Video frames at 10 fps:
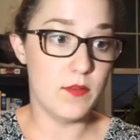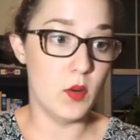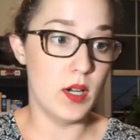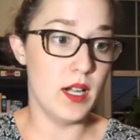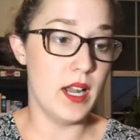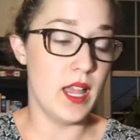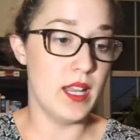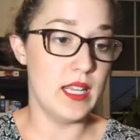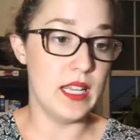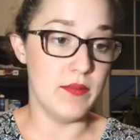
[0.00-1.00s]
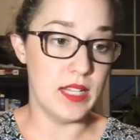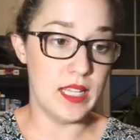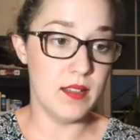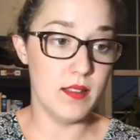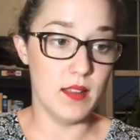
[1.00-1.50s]
for an
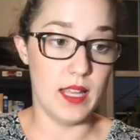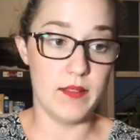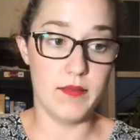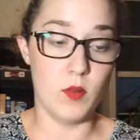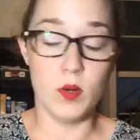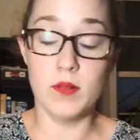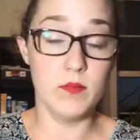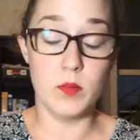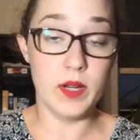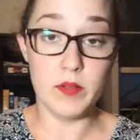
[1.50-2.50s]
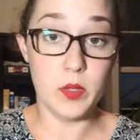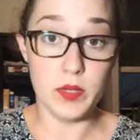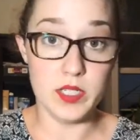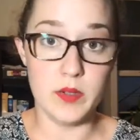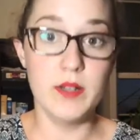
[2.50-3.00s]
evening, or whenever you
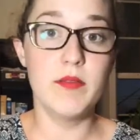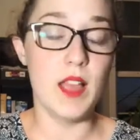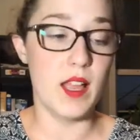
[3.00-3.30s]
want to do it.